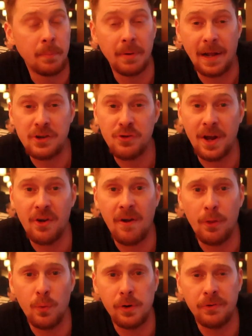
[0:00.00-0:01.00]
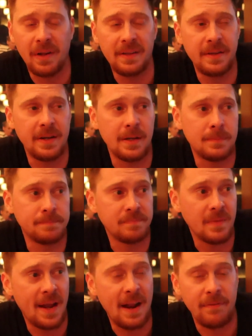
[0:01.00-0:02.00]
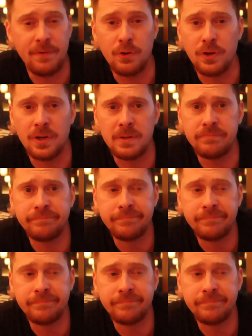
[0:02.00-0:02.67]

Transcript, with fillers: But I drank around the world. I did it. And I feel good.